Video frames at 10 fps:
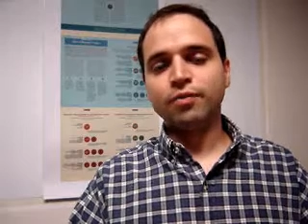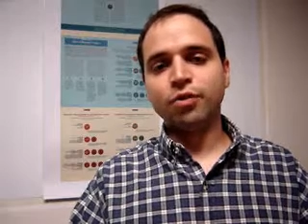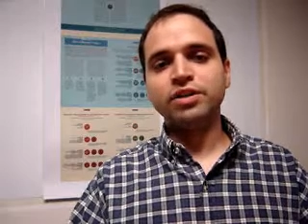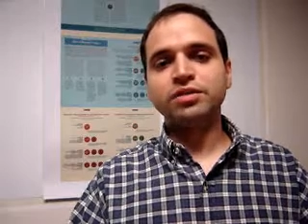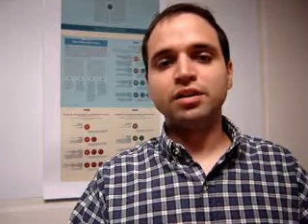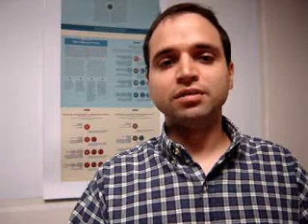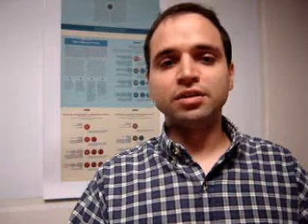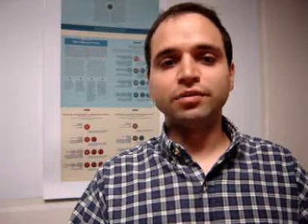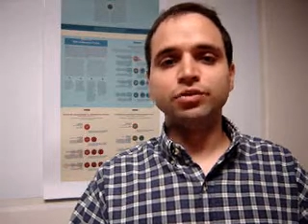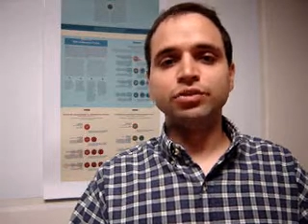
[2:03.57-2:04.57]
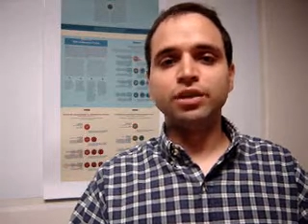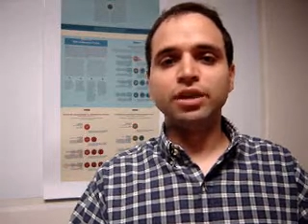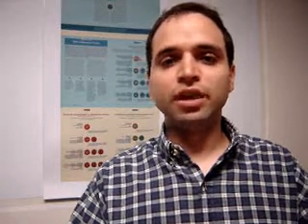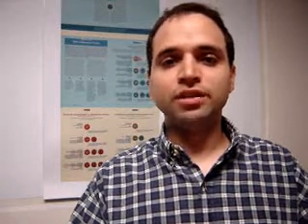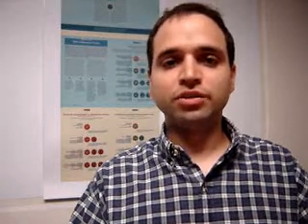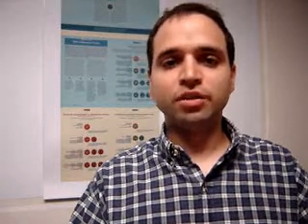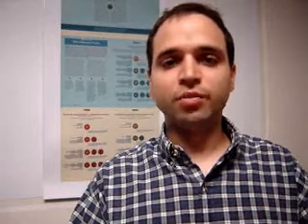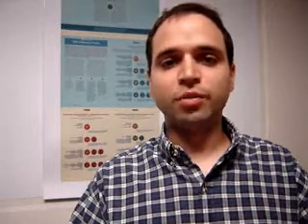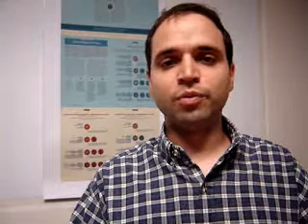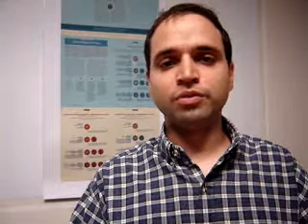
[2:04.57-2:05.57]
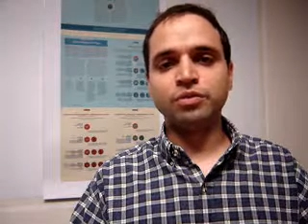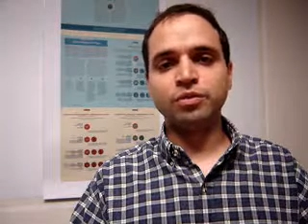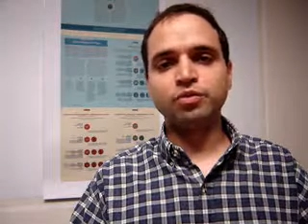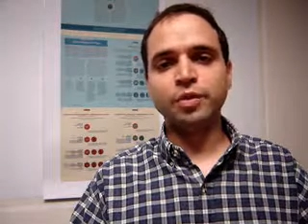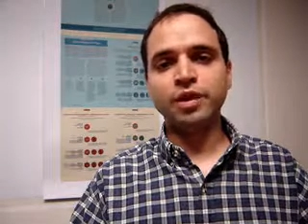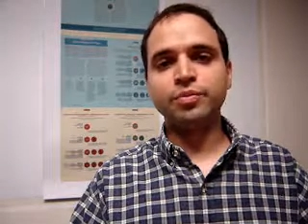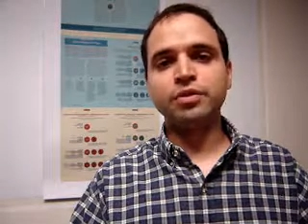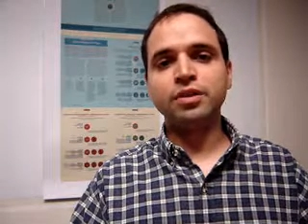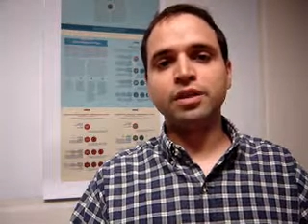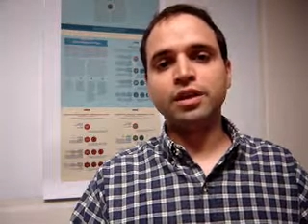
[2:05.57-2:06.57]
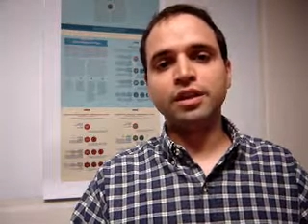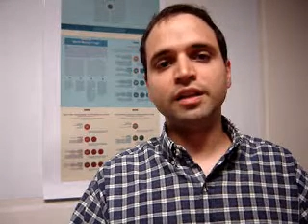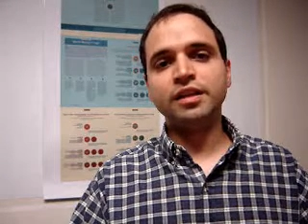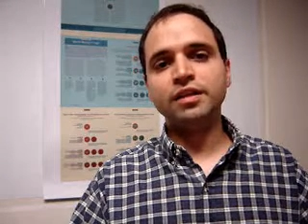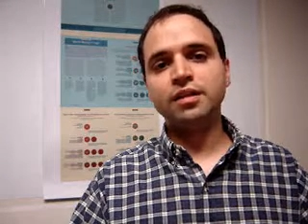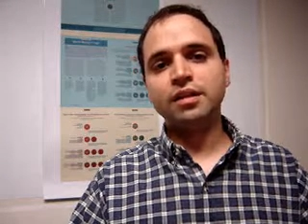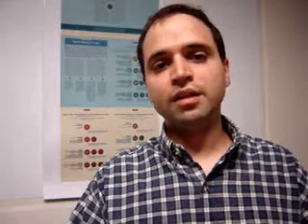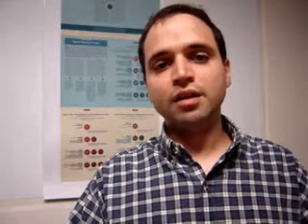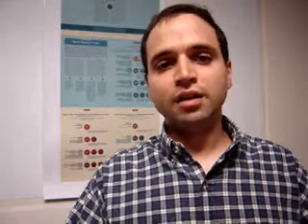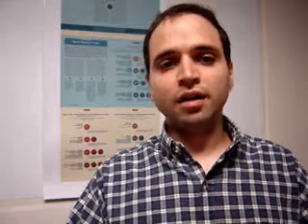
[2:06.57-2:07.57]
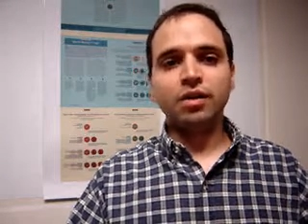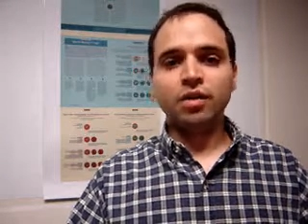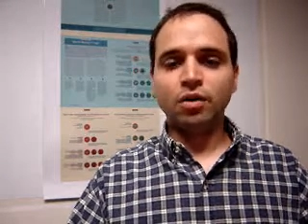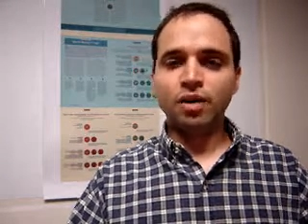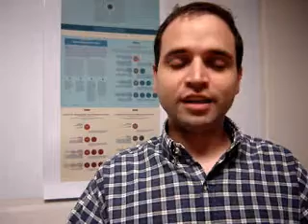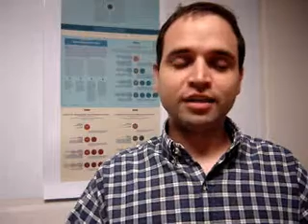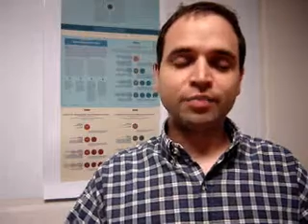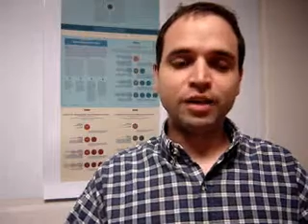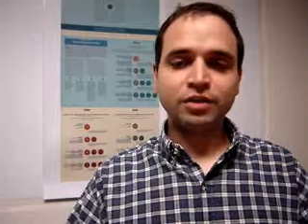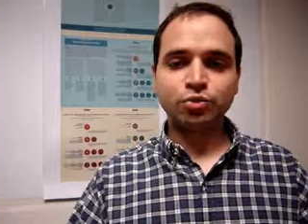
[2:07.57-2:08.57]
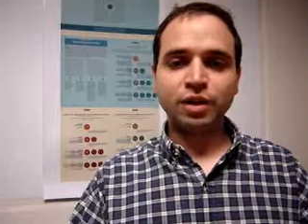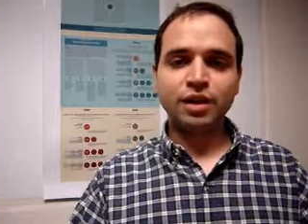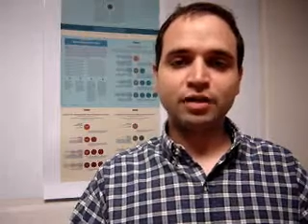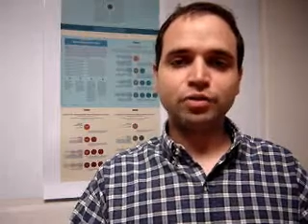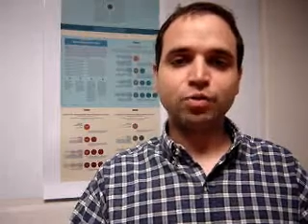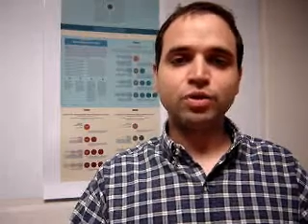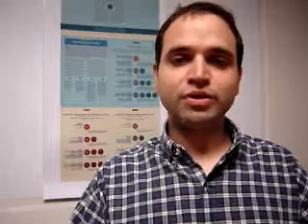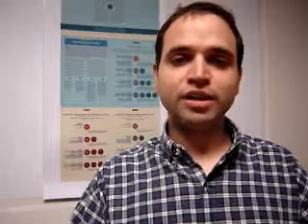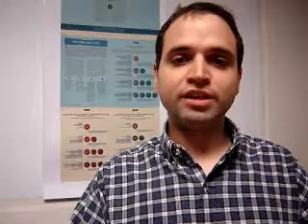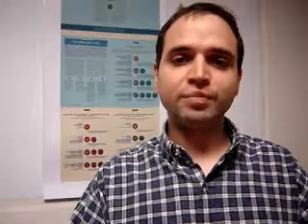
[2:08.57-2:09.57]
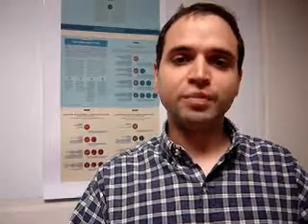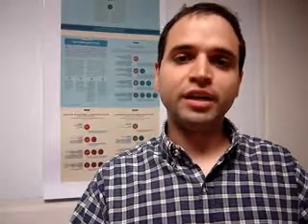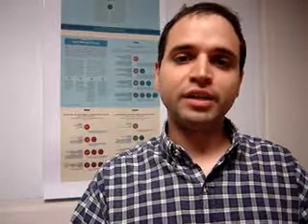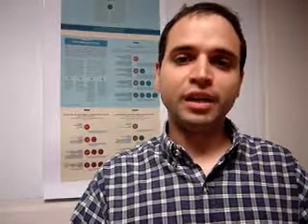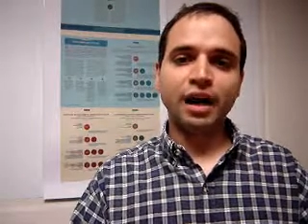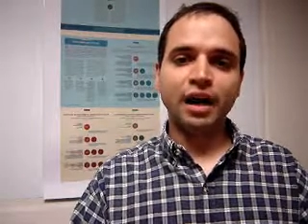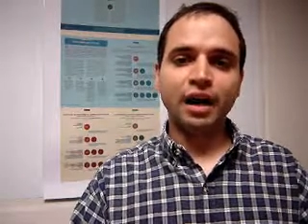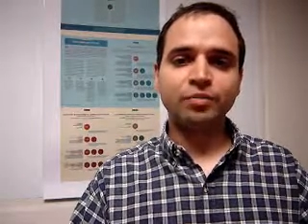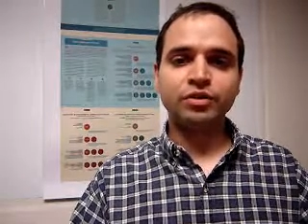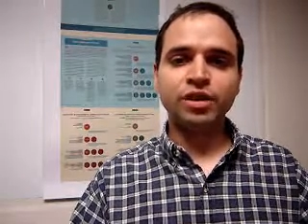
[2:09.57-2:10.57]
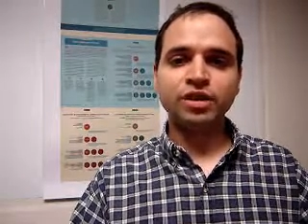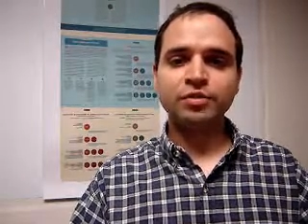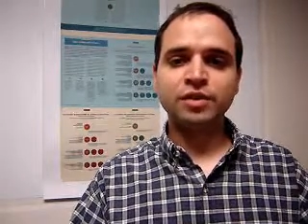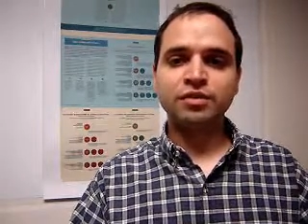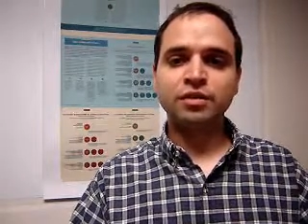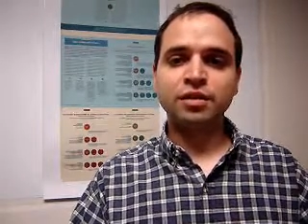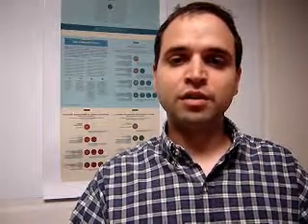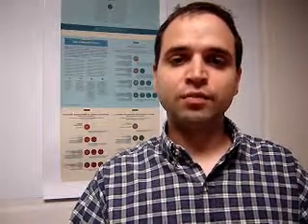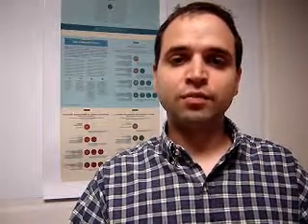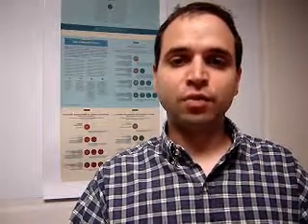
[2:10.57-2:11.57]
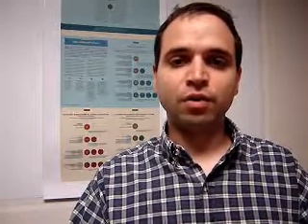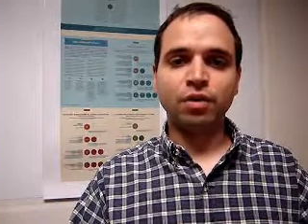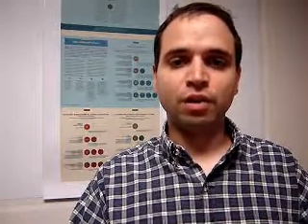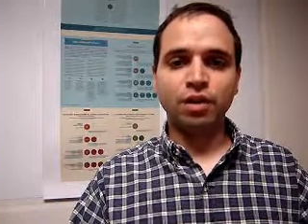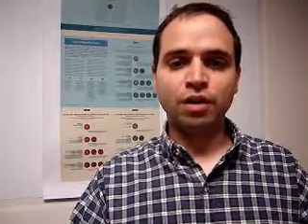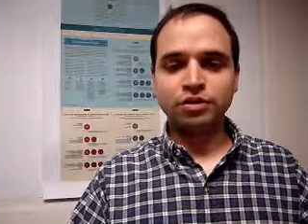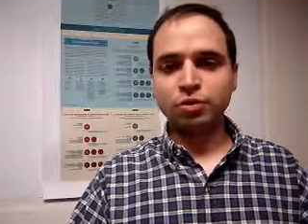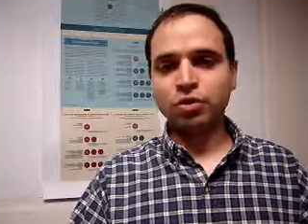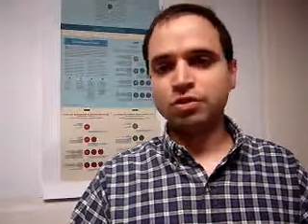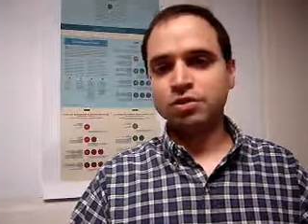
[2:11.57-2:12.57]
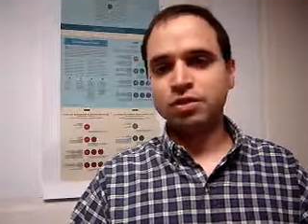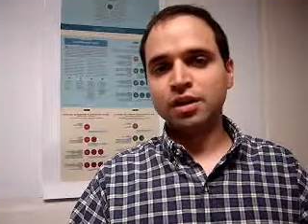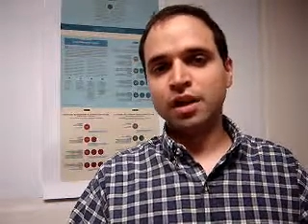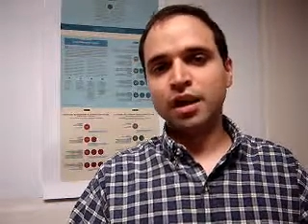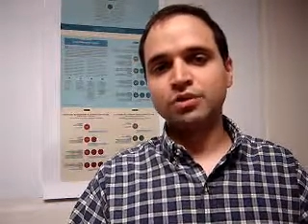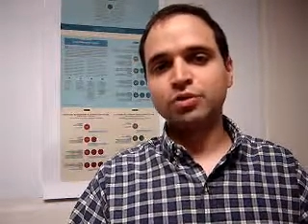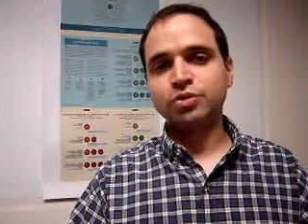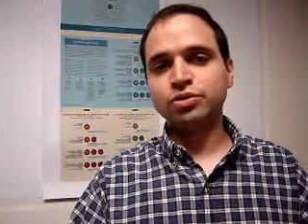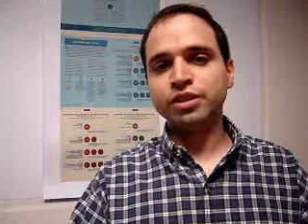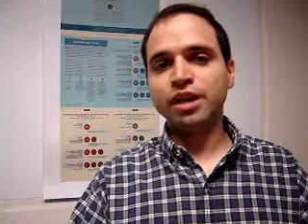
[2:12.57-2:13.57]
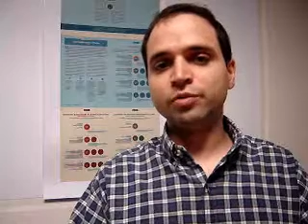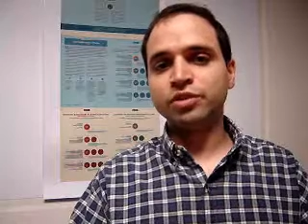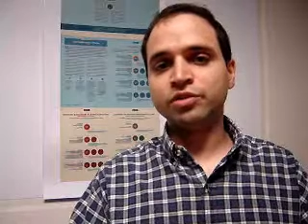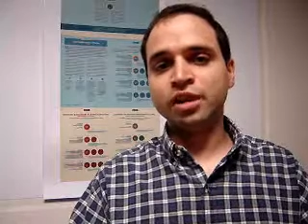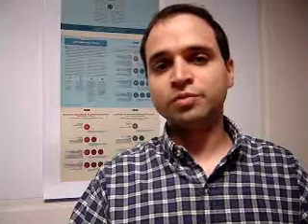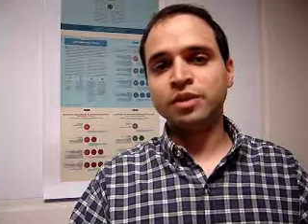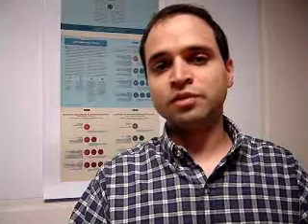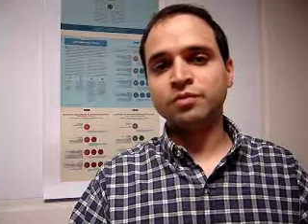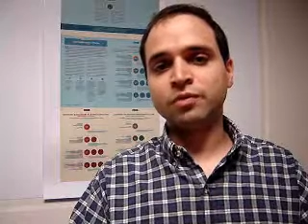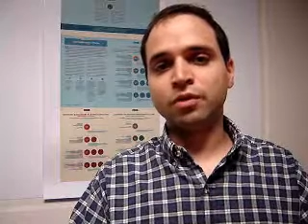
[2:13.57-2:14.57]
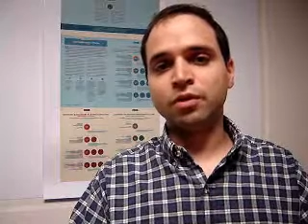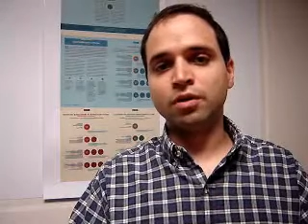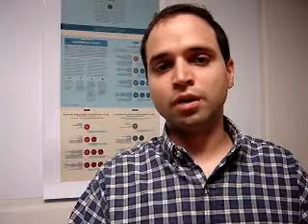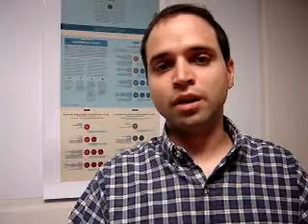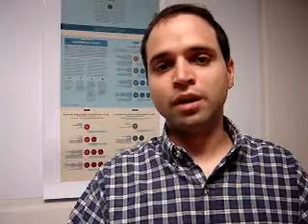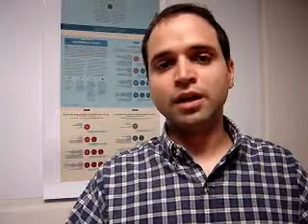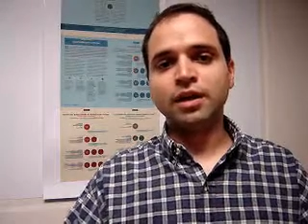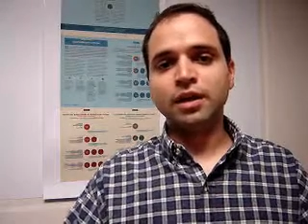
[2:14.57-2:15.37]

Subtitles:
For instance, if you see a general purpose newspaper in India, unlike in Venezuela, you will see as many advertisements for stores as you see advertisements for